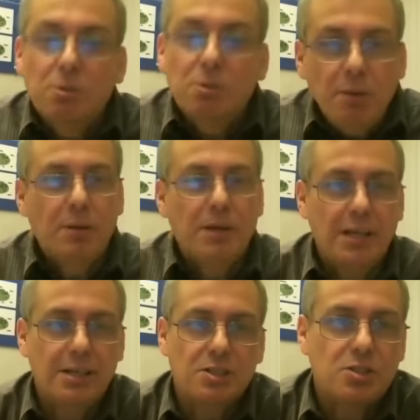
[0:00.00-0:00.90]
going to be
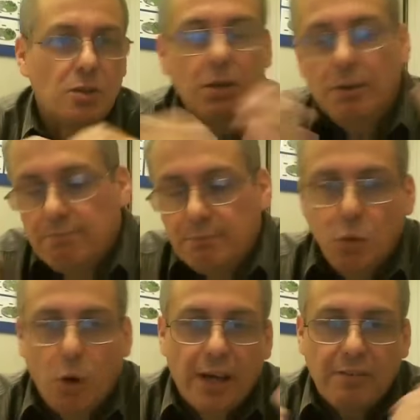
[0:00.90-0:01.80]
billions,
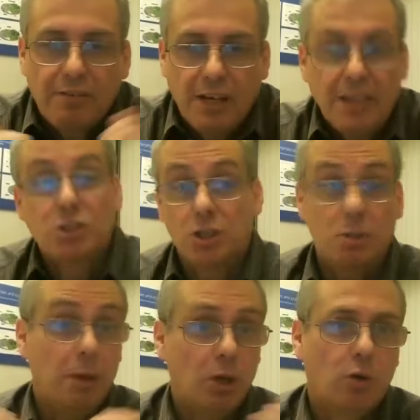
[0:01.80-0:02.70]
whatever. It's going to
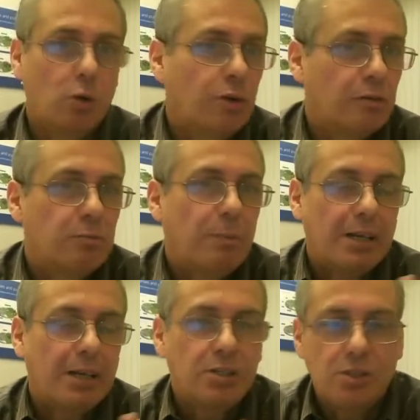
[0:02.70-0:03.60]
be an order of
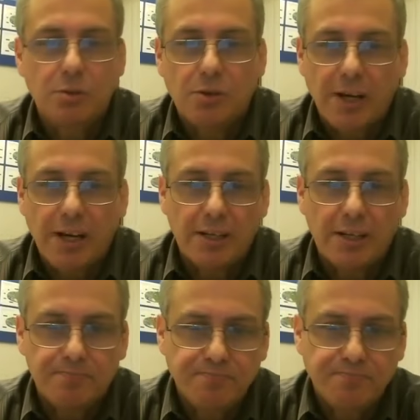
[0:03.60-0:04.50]
magnitude
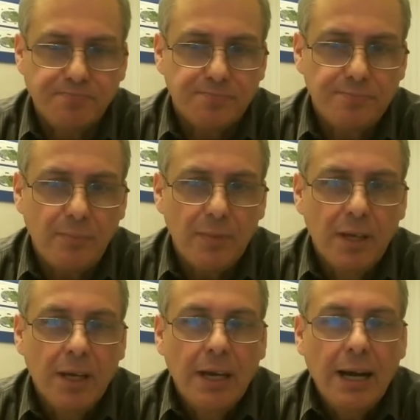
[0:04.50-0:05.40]
greater.
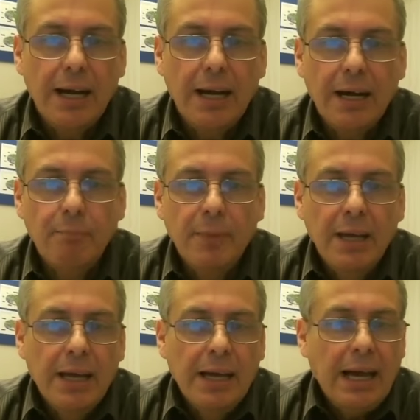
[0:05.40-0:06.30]

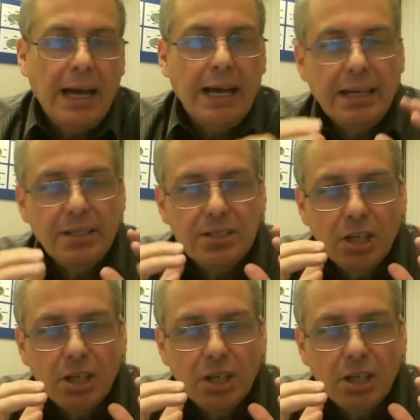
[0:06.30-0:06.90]
And